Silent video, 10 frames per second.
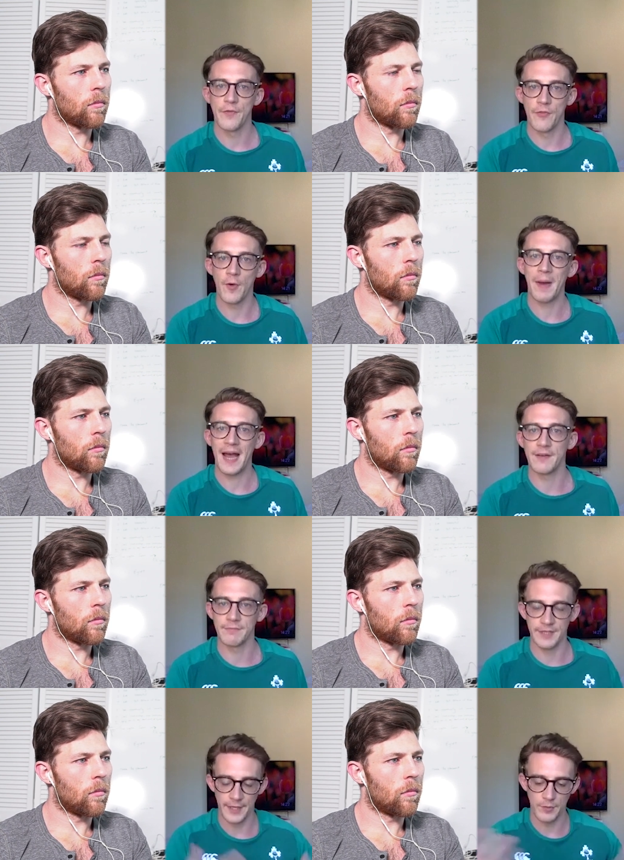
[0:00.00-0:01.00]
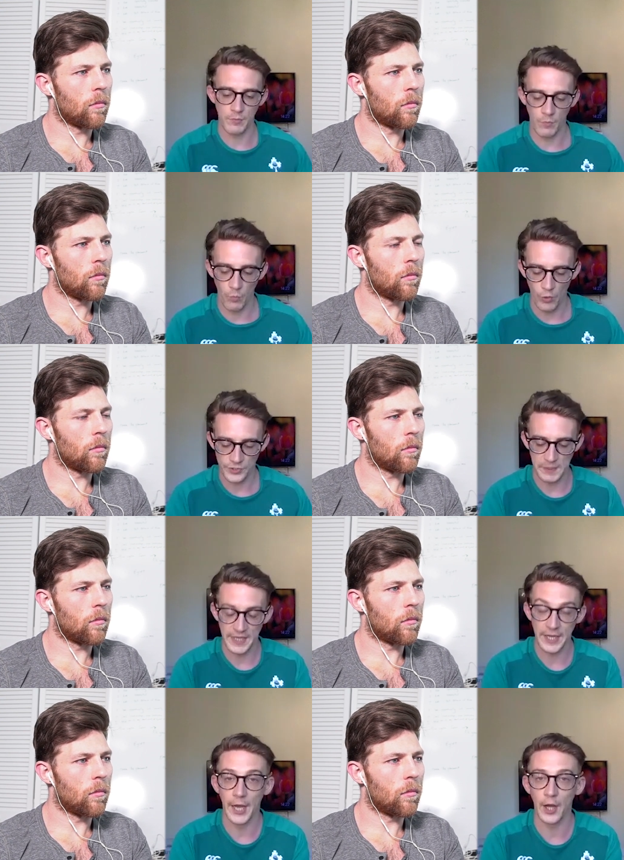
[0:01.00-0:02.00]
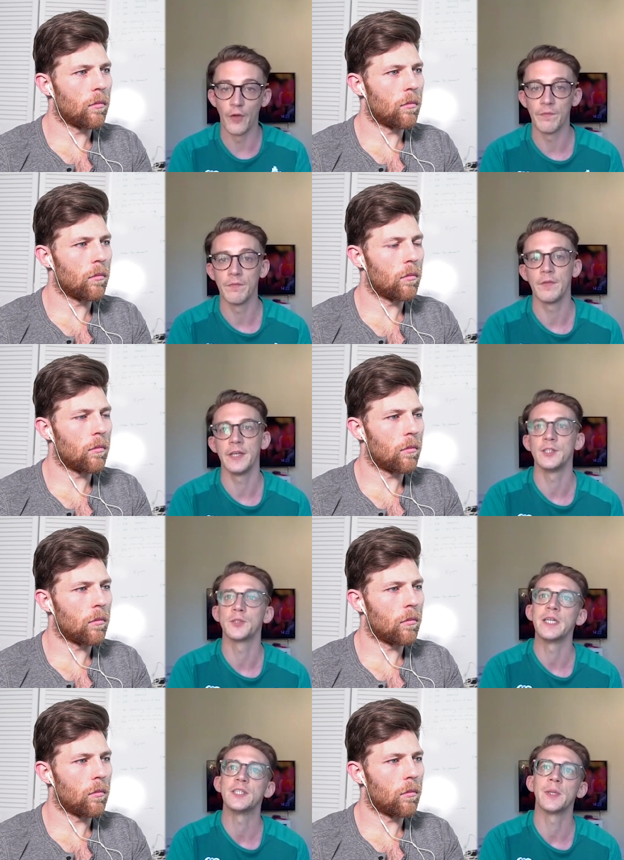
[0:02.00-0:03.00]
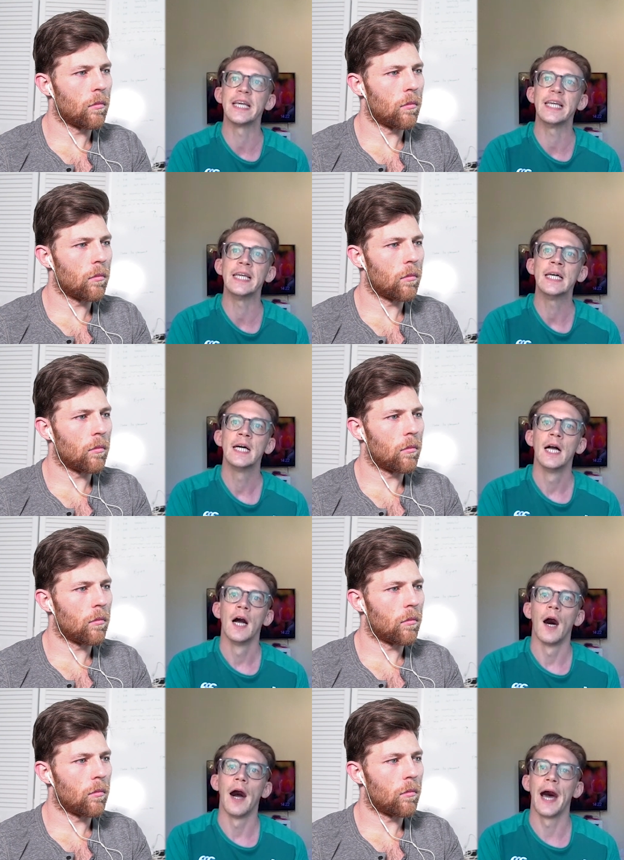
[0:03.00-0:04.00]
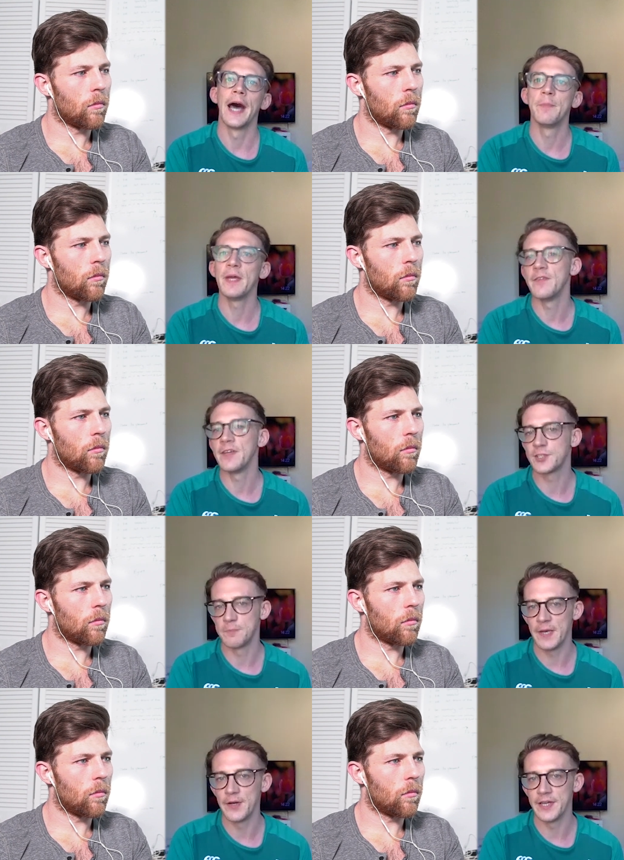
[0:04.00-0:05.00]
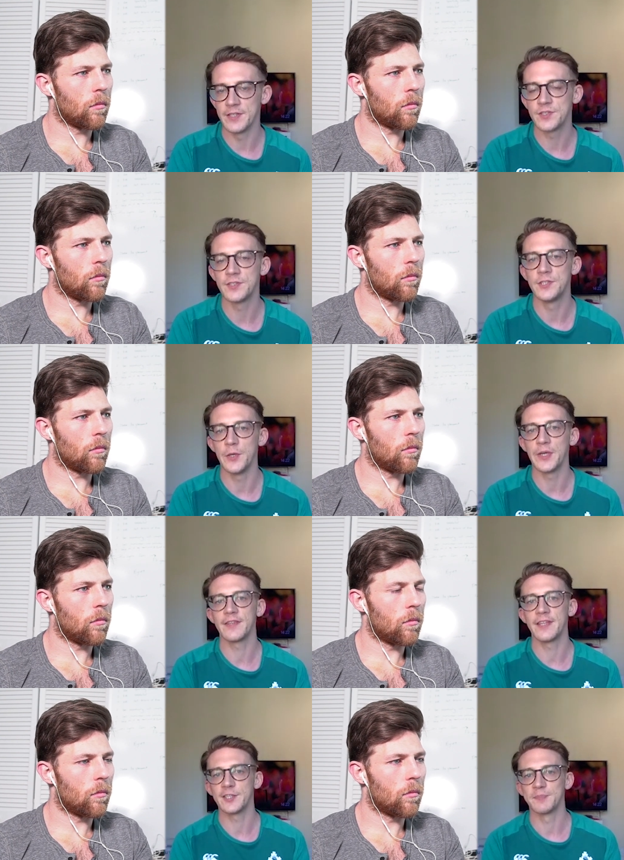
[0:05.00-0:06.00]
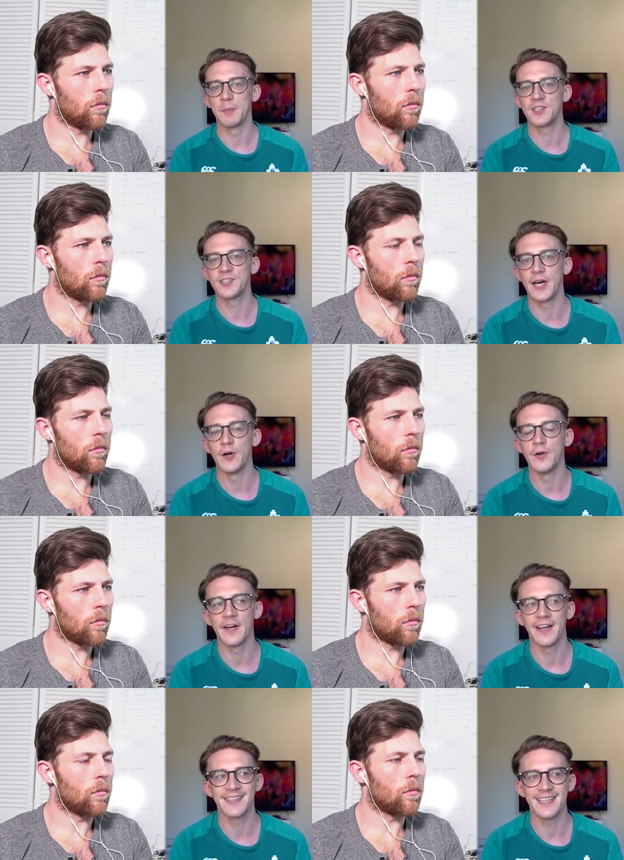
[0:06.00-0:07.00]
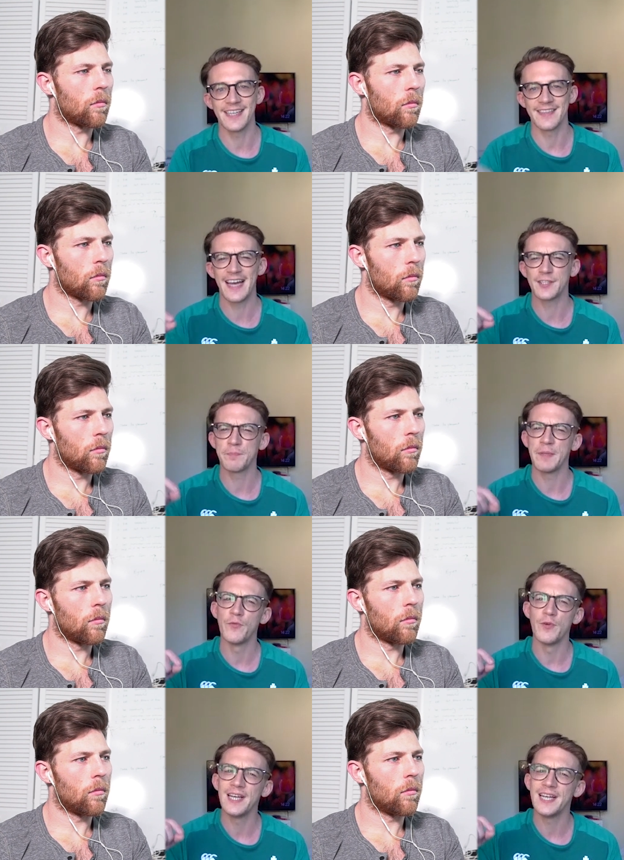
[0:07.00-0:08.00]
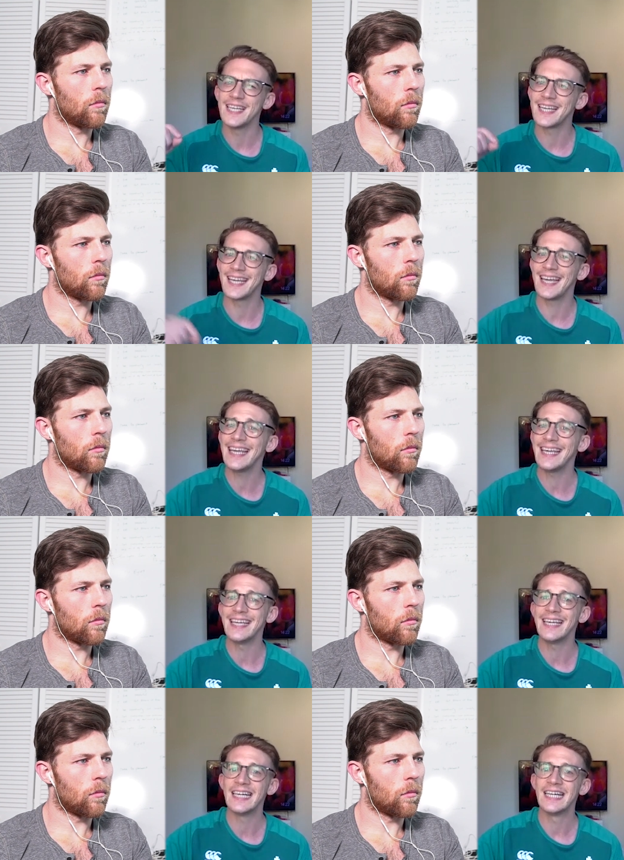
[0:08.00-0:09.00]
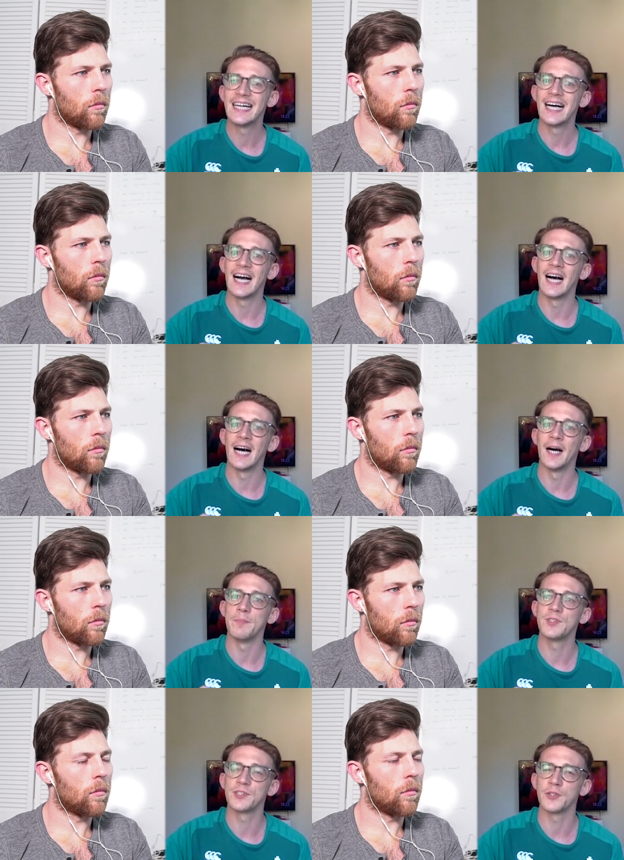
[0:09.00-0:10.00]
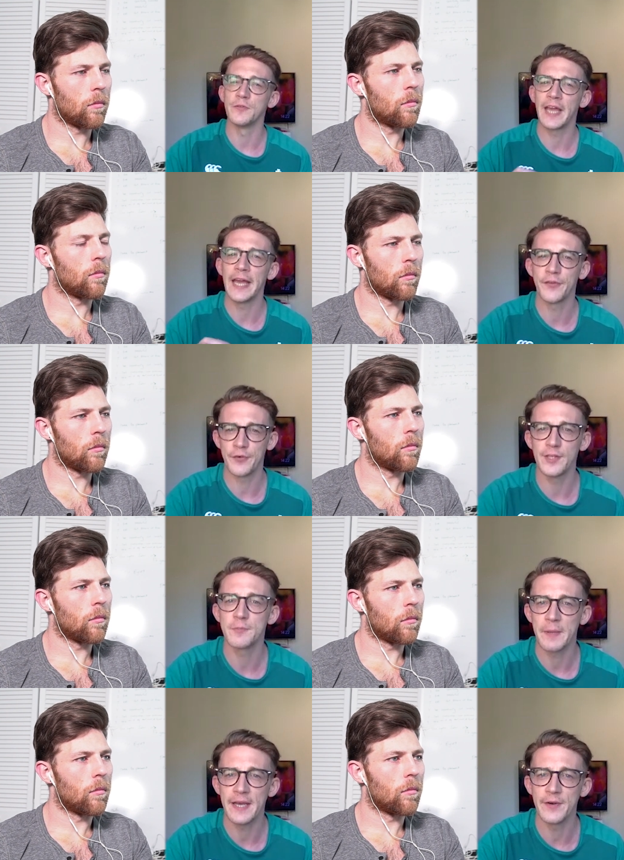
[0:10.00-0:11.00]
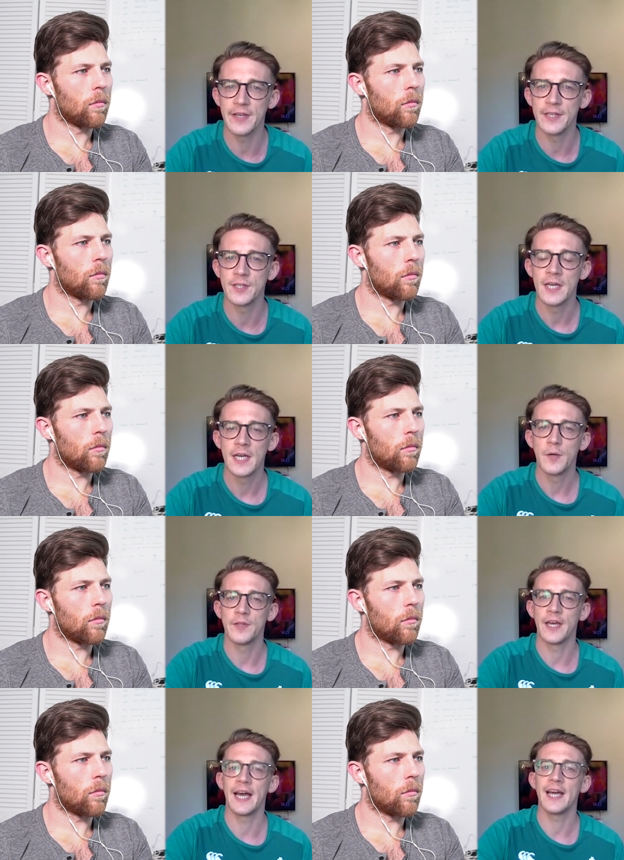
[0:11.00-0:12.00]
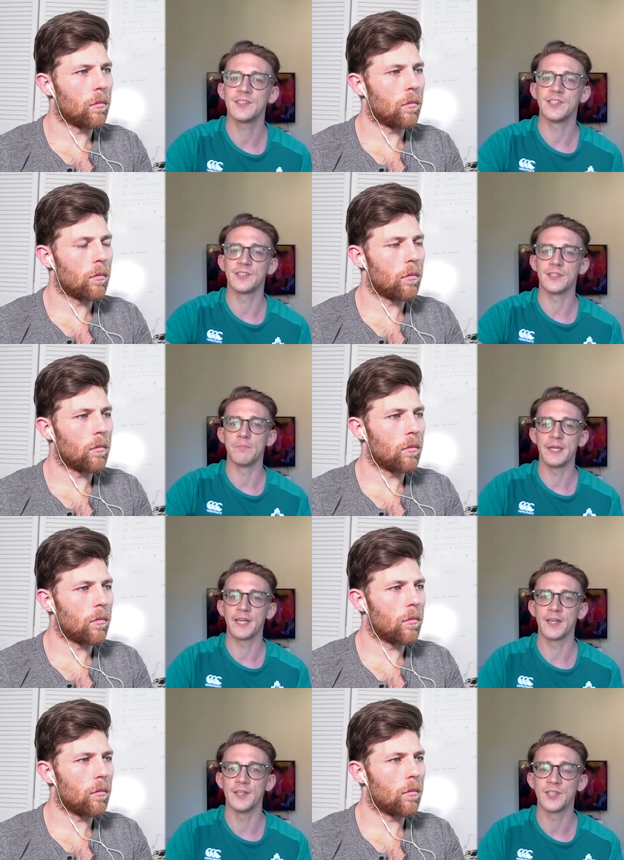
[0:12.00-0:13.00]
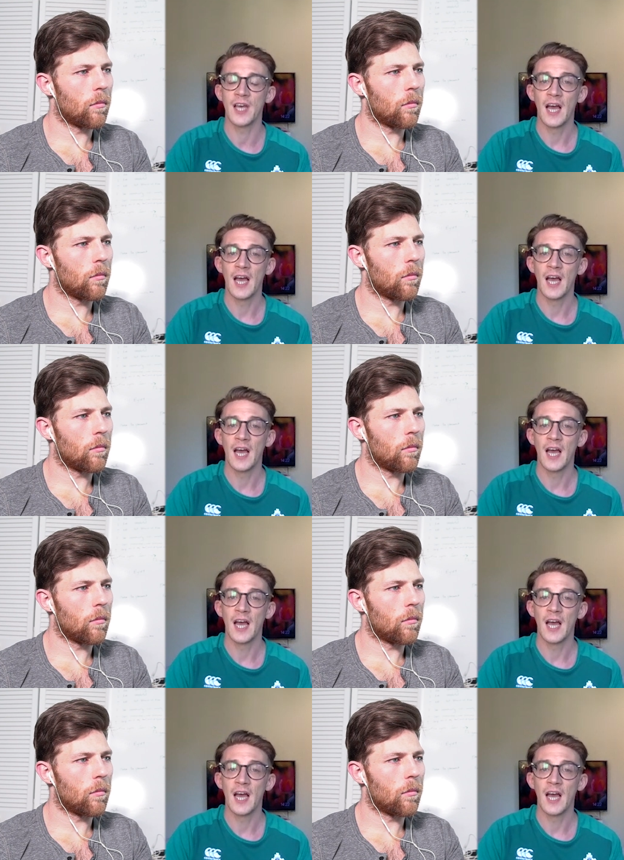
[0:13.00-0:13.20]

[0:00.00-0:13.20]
Speaker 1: the pan, you know, what's been going on in twenty twenty, I had a bit of experience doing things myself. And I think that's been really key um, to sort of getting through this period. The hair system, because